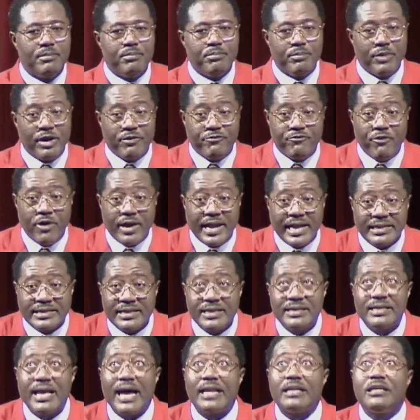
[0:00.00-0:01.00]
But
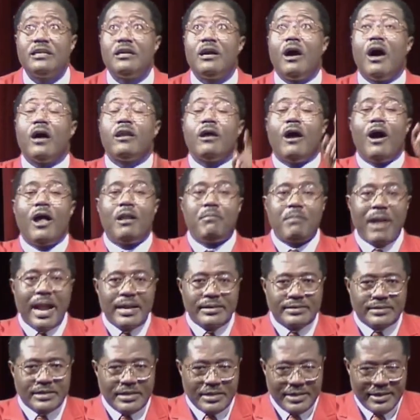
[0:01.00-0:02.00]
forgetting that God
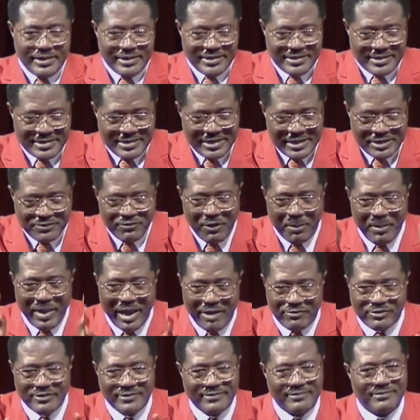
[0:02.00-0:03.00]
Almighty sees from
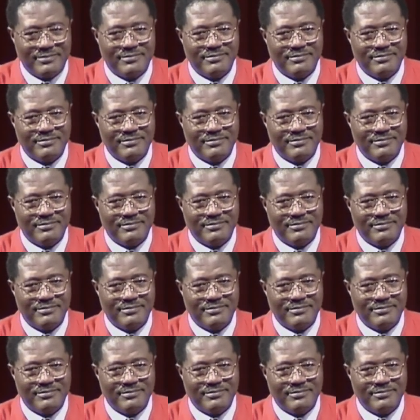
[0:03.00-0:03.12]
heaven.